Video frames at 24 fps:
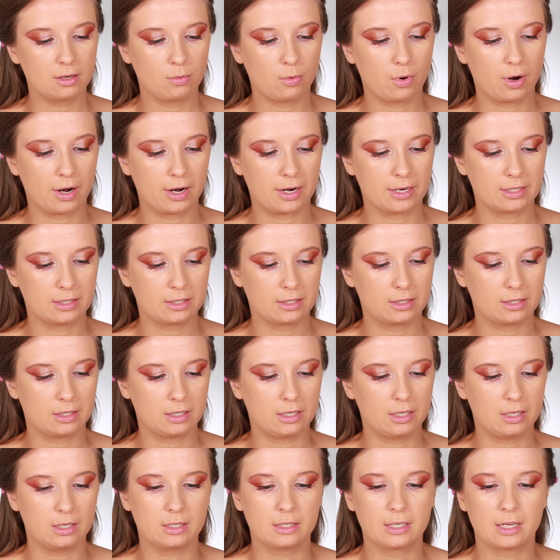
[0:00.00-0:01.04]
whereas
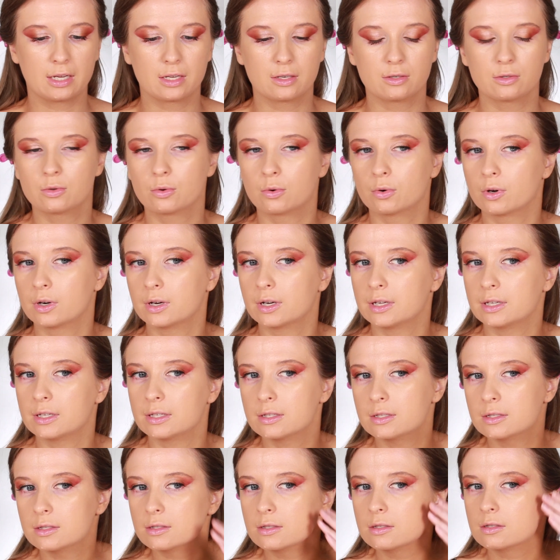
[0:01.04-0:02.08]
the Tantour
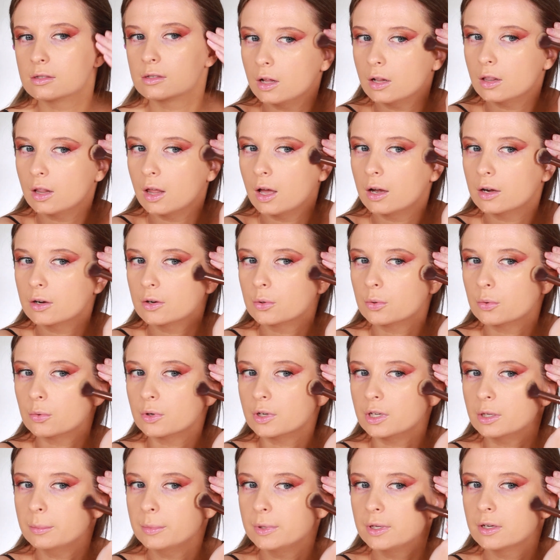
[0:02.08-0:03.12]
is a lot
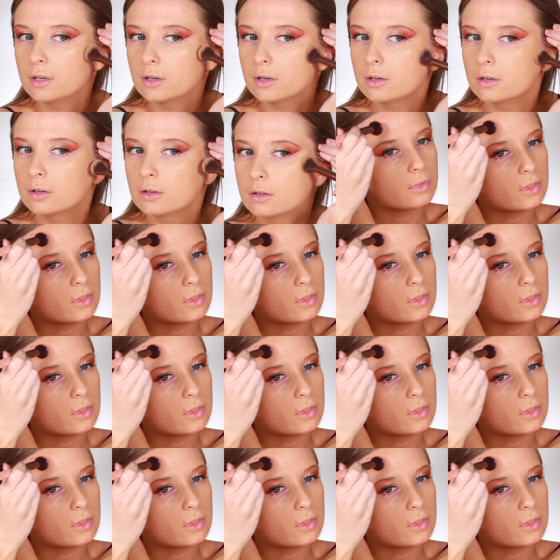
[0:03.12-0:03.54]
creamier.